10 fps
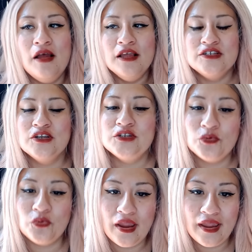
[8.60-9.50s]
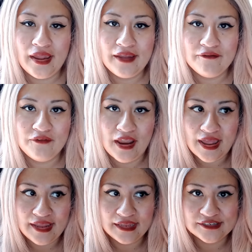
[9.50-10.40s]
subscribe,
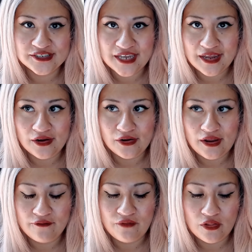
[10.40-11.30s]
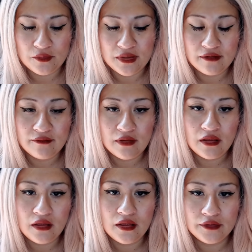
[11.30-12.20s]
like, share, and follow me on
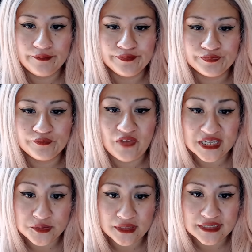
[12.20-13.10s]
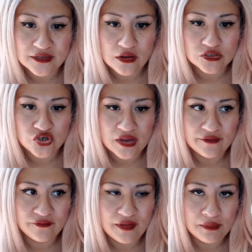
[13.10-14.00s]
uh, Facebook. It's called Tryon
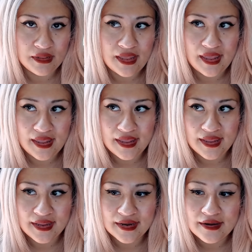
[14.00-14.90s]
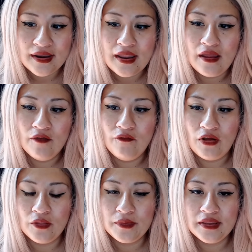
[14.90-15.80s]
Family, and
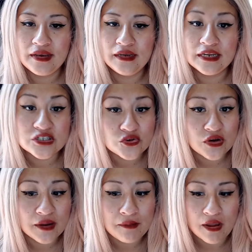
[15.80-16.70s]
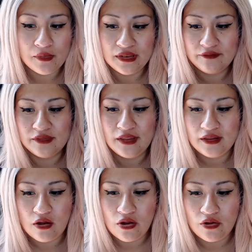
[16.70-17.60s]
follow me on Instagram. I'm gonna leave the,
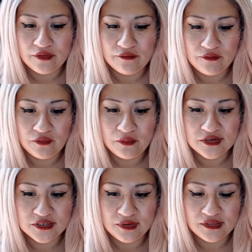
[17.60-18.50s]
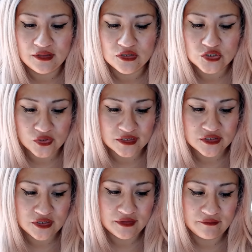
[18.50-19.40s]
all the information right there on the screen so you
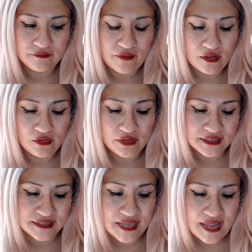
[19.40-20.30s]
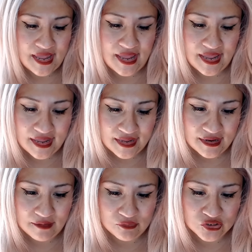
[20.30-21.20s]
can follow us. And
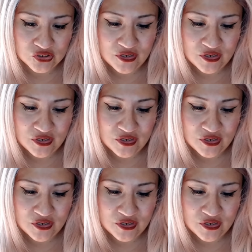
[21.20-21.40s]
I'm gonna show you